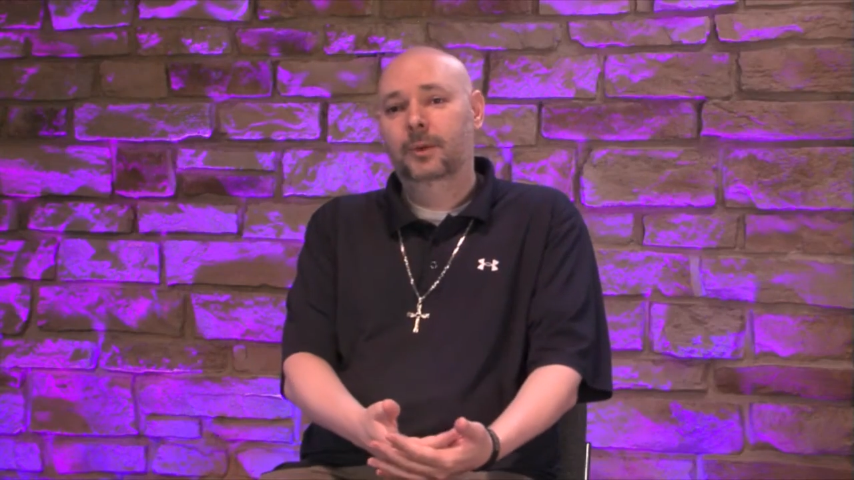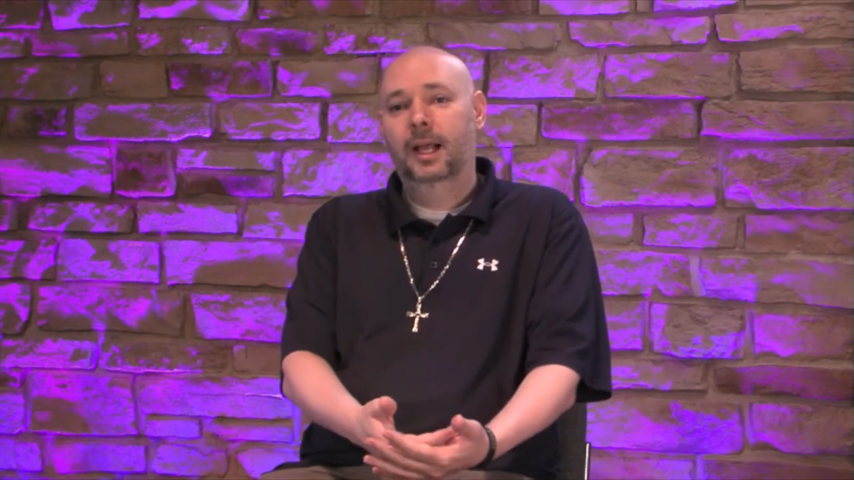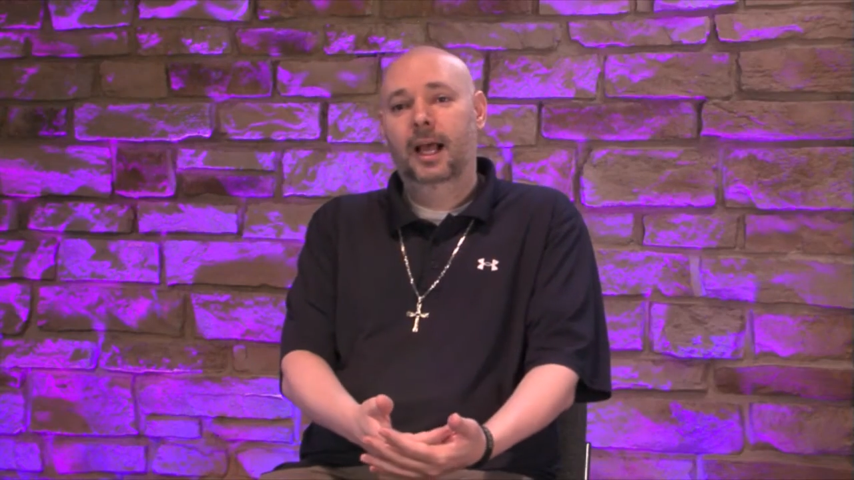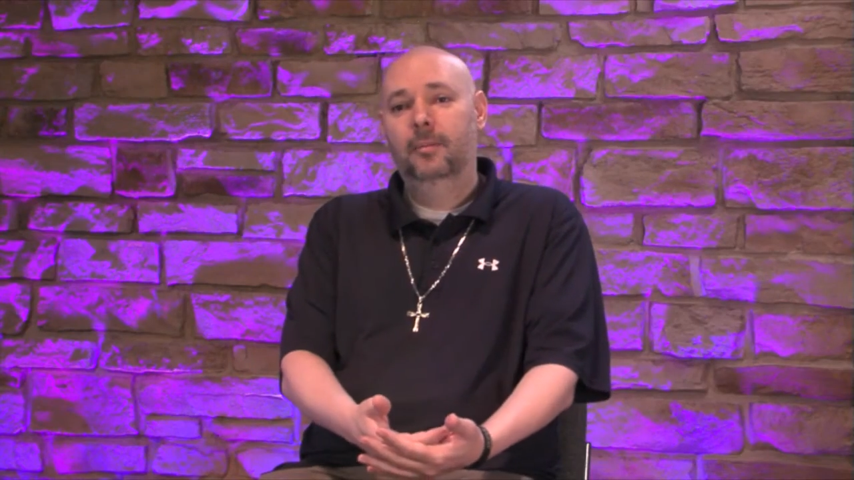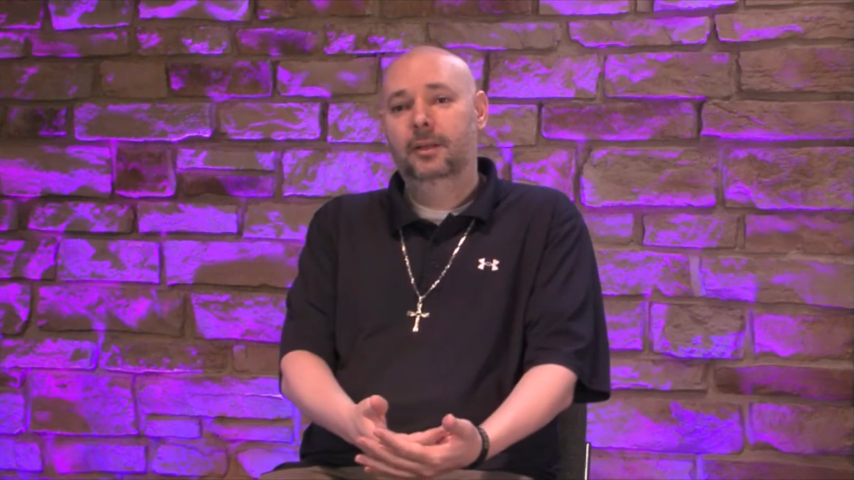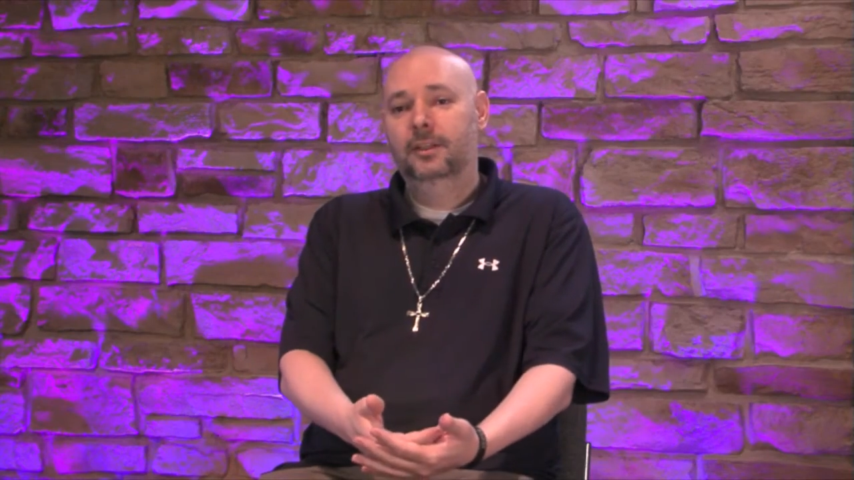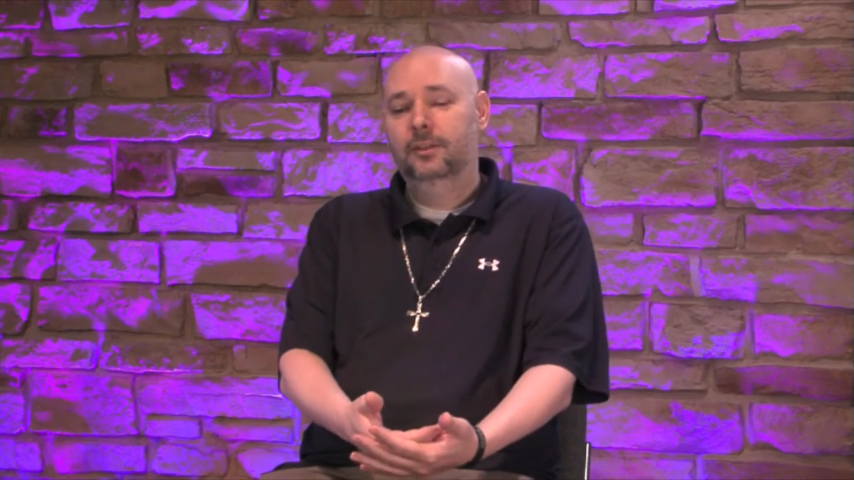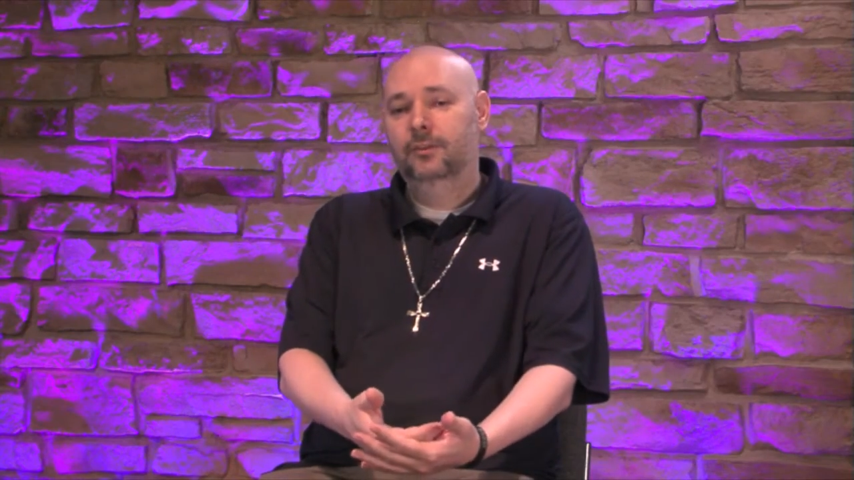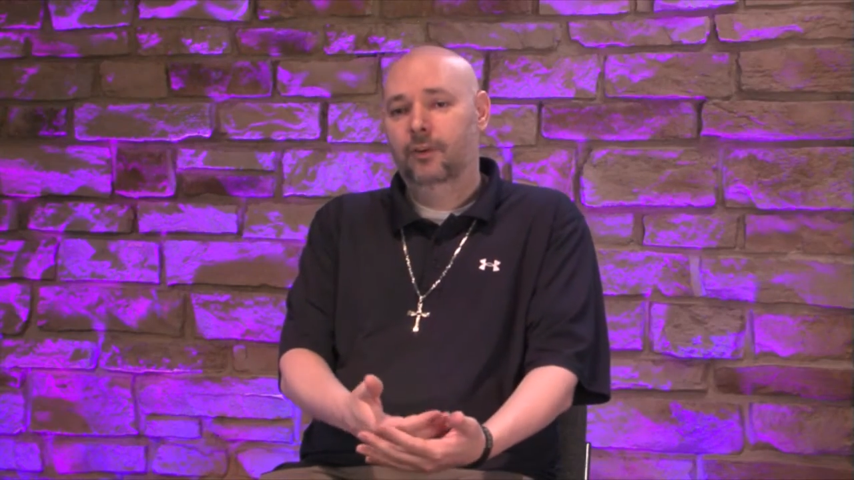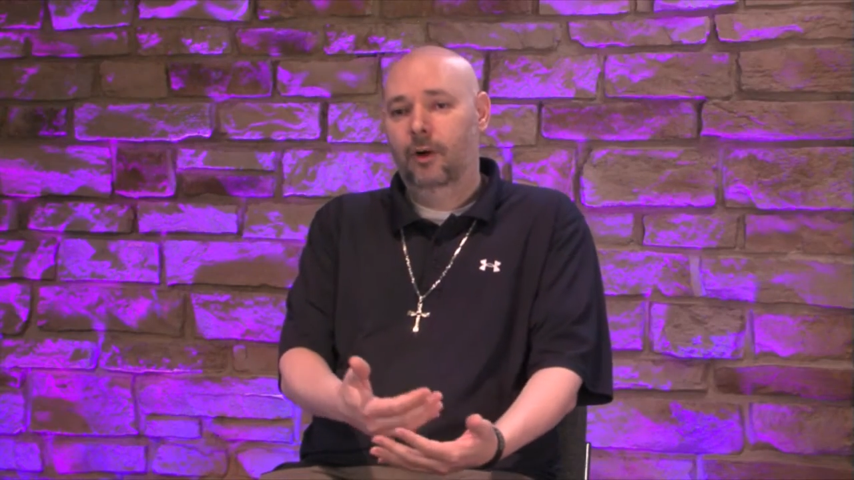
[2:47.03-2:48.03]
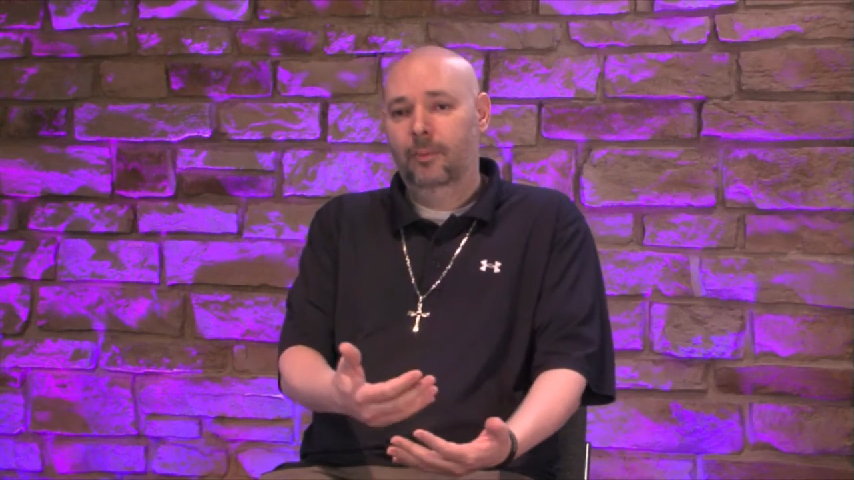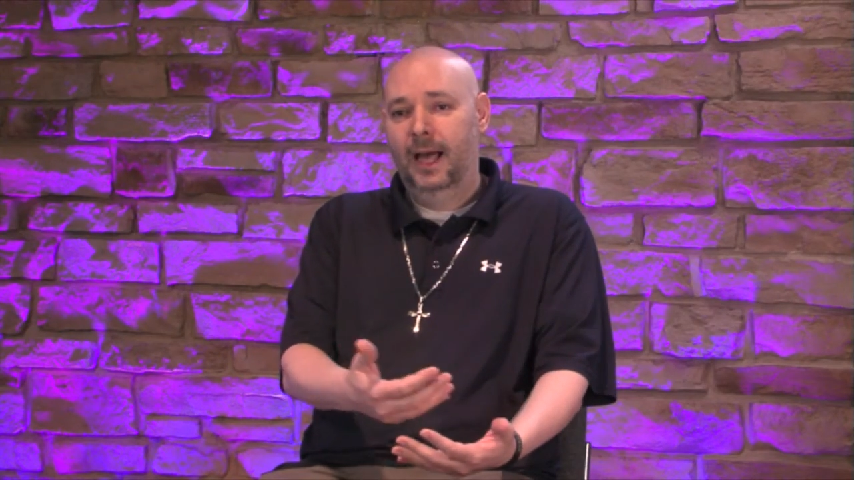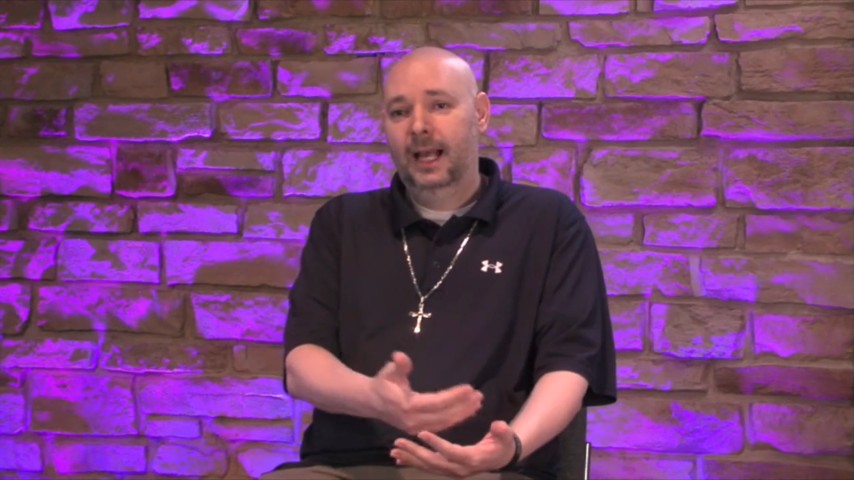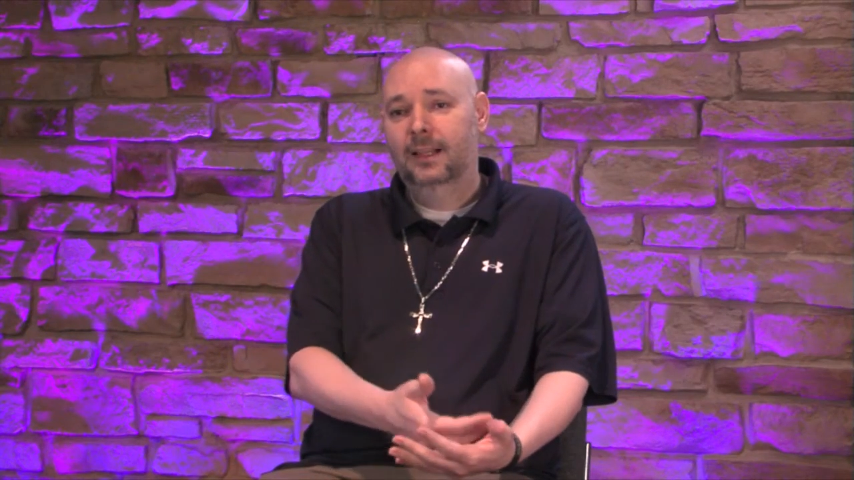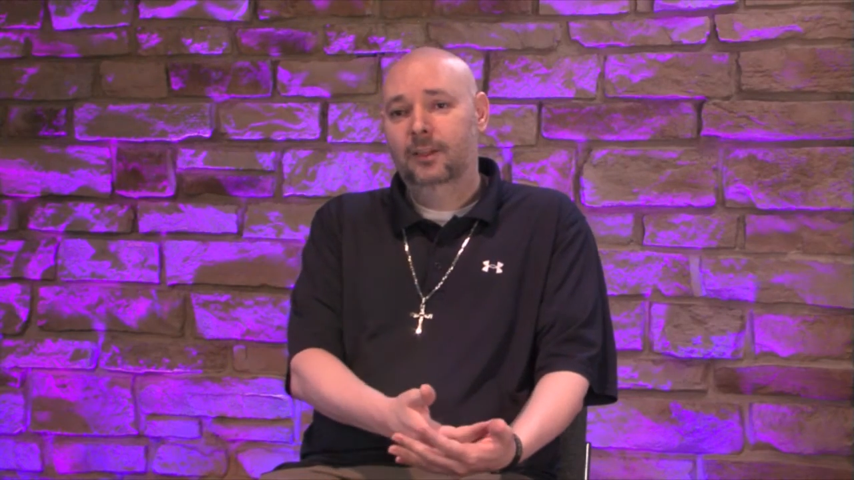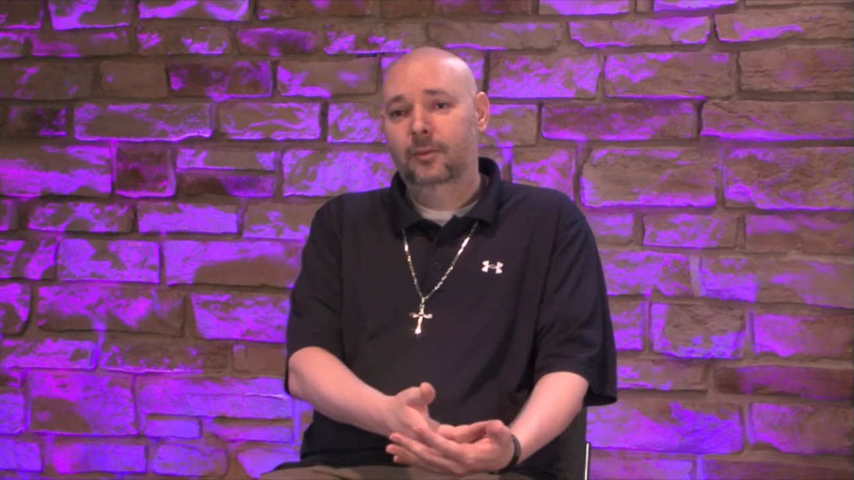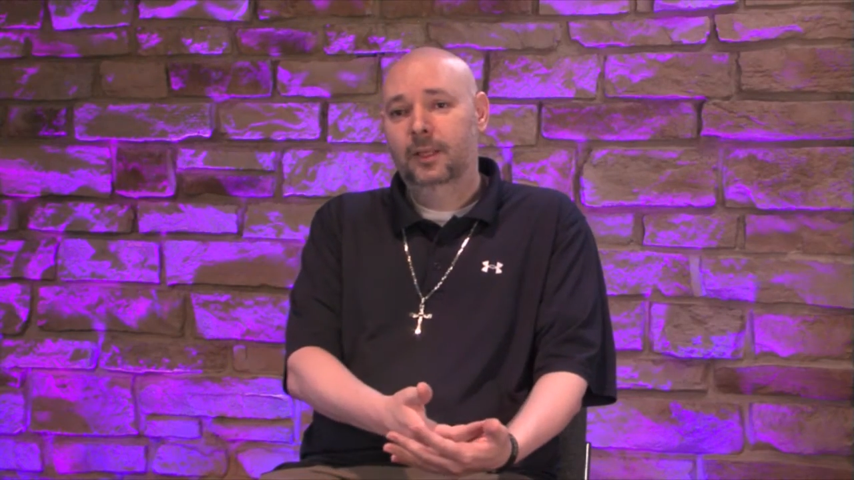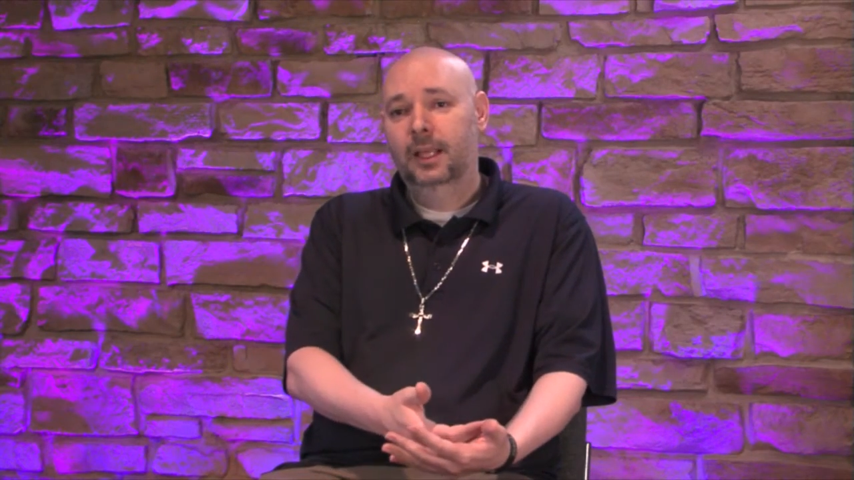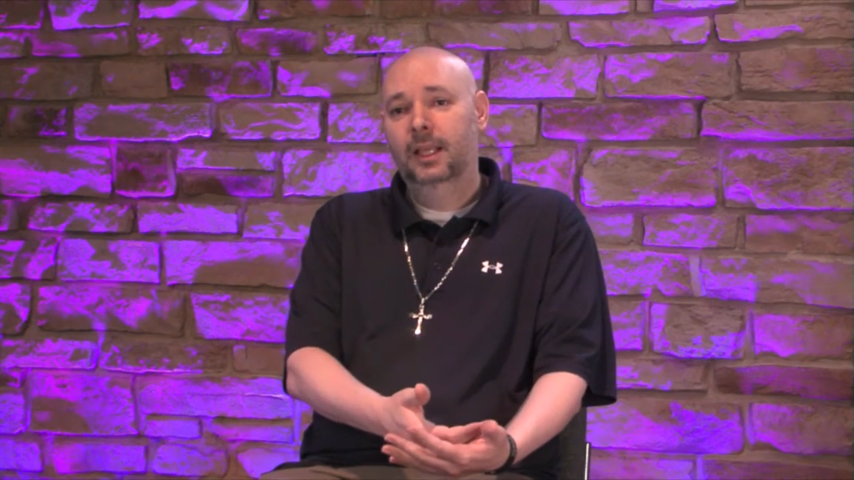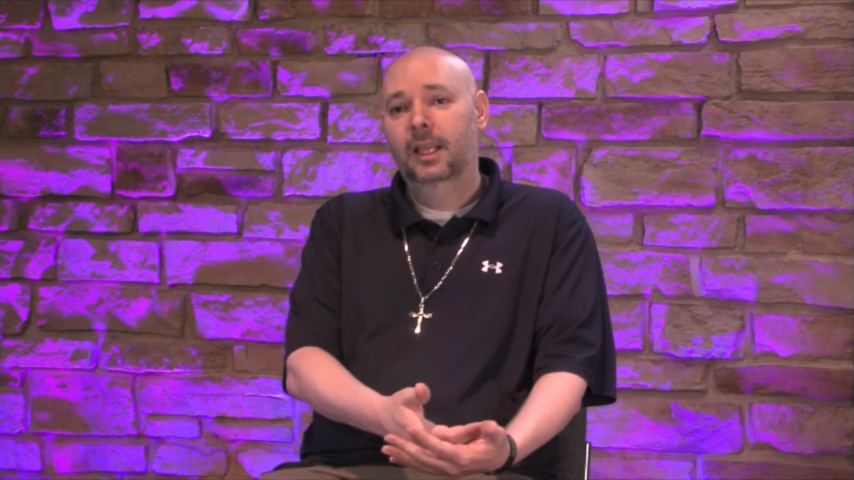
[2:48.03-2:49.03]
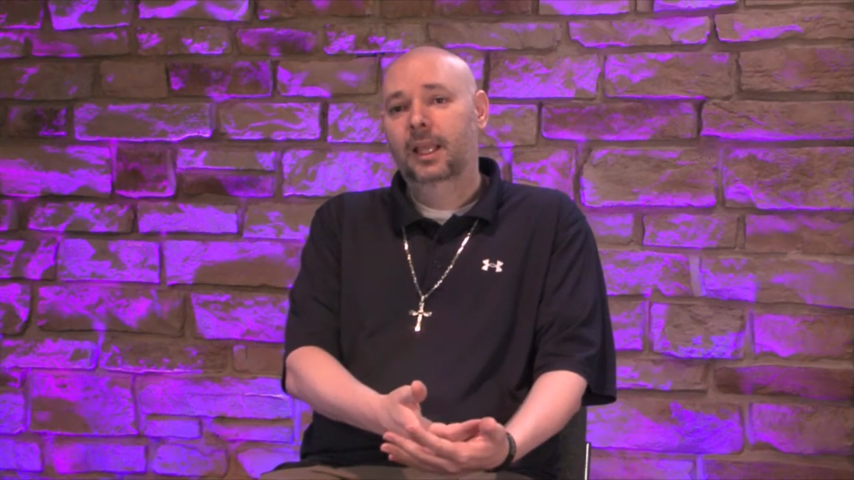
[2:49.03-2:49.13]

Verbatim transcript: would happen and you fall back a little bit,